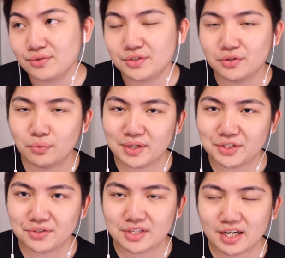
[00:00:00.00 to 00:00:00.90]
and you don't
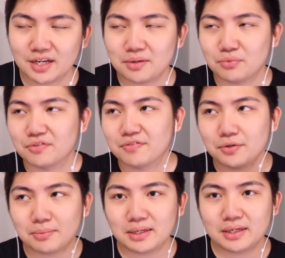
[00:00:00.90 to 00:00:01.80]
waste your time
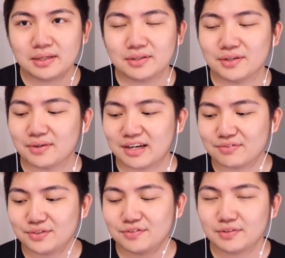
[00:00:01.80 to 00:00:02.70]
refilming. You know,
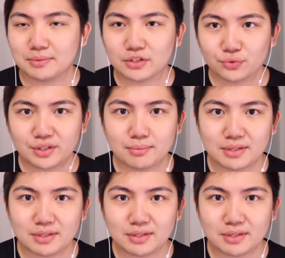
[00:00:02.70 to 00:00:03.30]
after filming a 20